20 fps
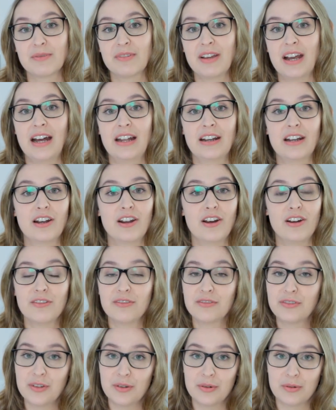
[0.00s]
we've had a
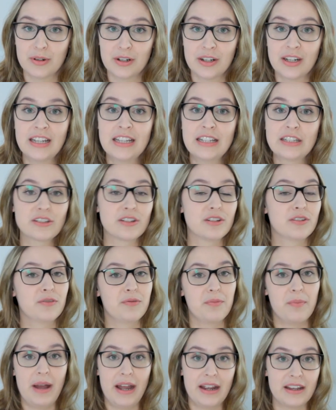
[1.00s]
lot fewer sort
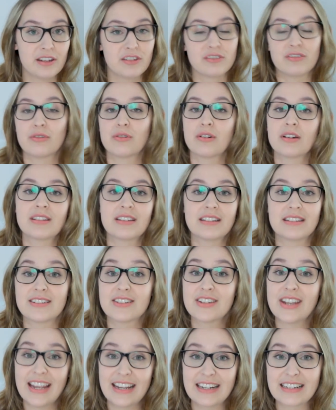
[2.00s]
of back and forth and
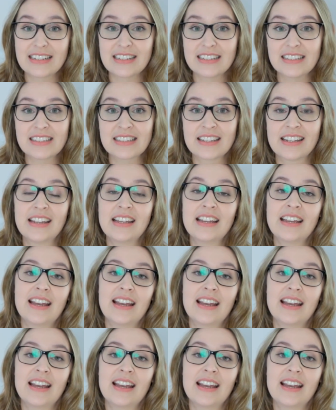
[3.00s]
changes,